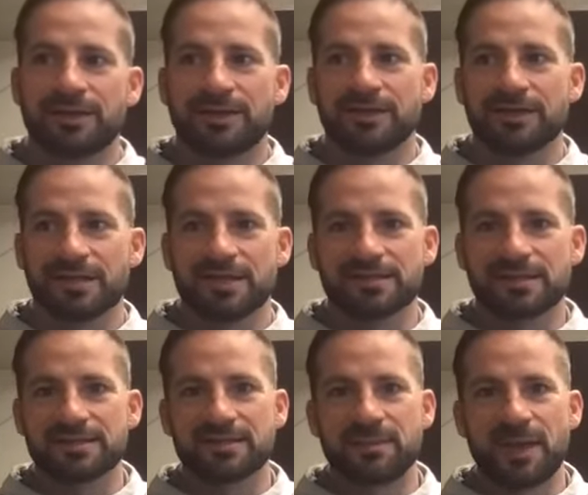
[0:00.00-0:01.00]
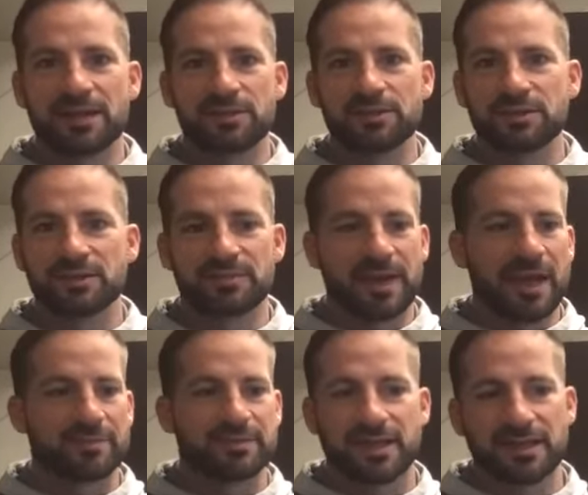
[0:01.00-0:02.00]
in a sense, that's the bad news because
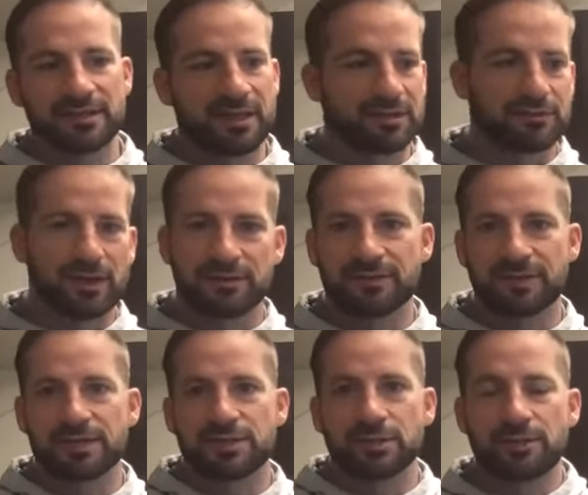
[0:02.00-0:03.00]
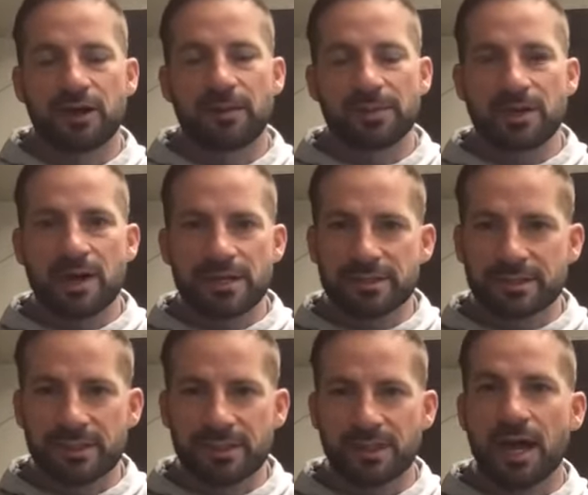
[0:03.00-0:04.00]
perhaps their, their strength of schedule or RPI
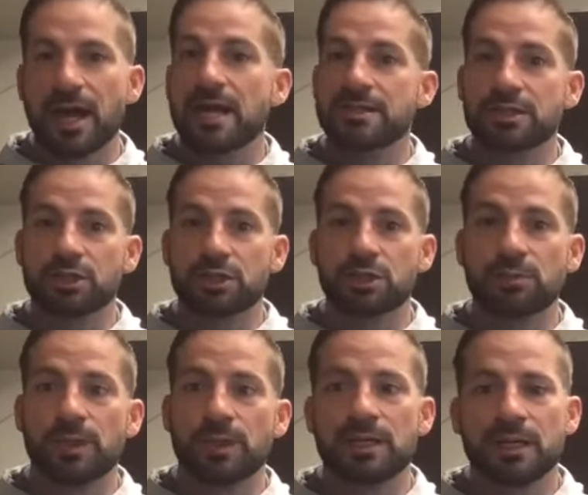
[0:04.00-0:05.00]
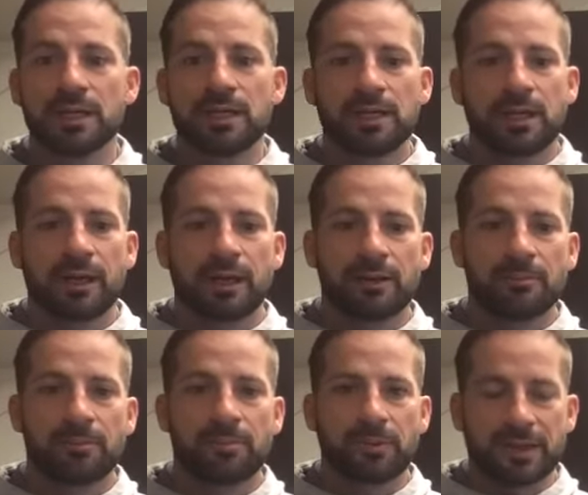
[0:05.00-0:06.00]
isn't as high as it should be.
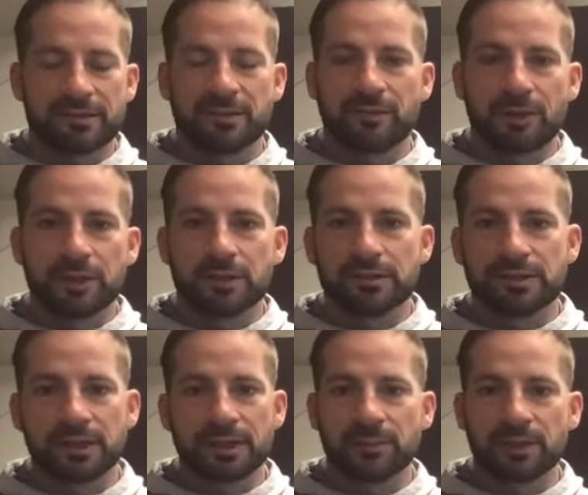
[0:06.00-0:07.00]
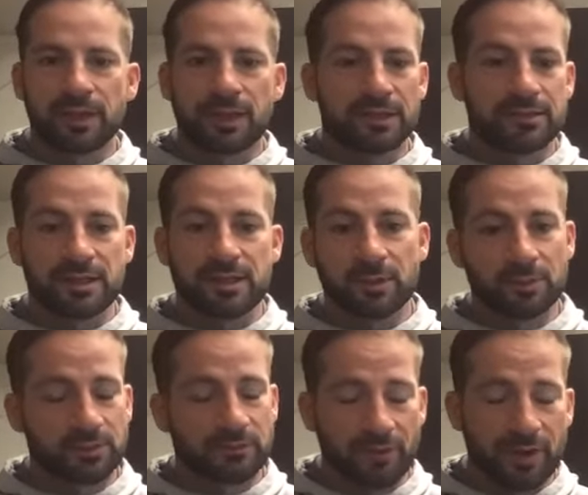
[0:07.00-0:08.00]
Um, but that's a very good team and, and, a team that
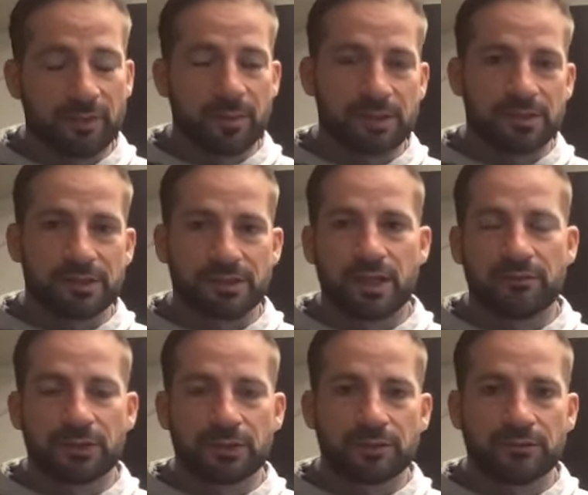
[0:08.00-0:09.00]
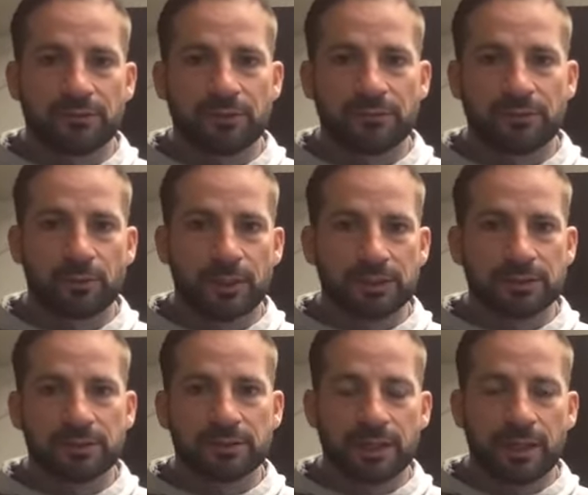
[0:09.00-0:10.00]
was very much deserving of, of the
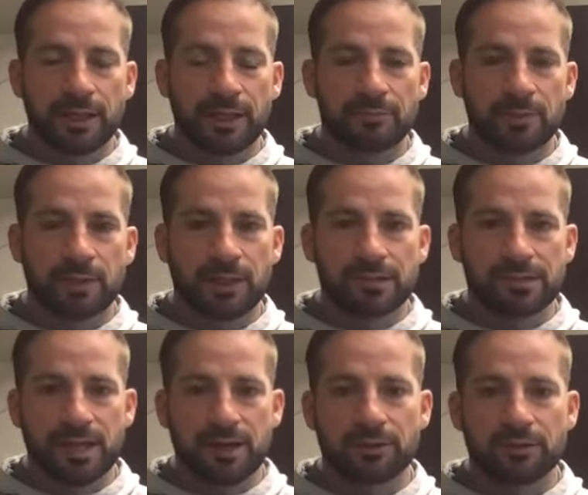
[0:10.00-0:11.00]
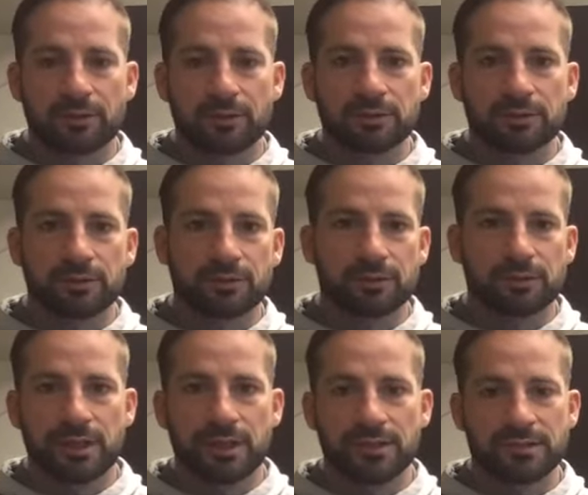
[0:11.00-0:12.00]
win um, against Akron on, on
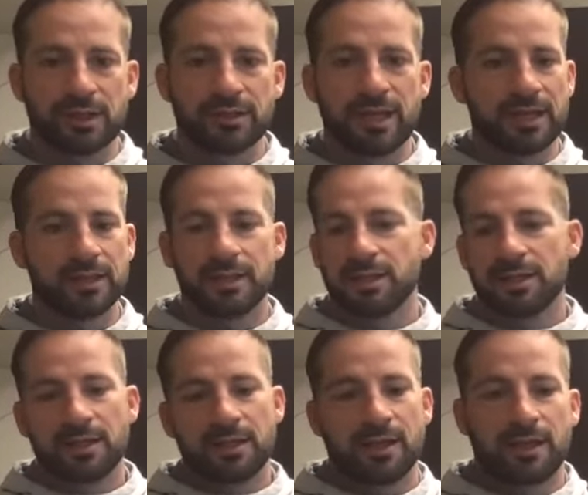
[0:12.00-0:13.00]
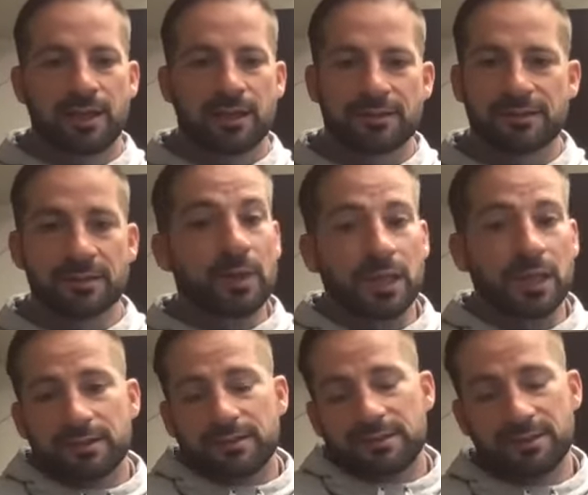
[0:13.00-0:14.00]
uh, Sunday. Uh, and
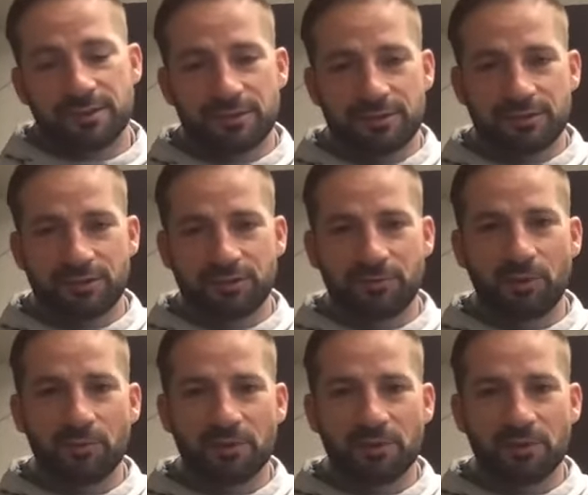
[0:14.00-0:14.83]
similar to, to what we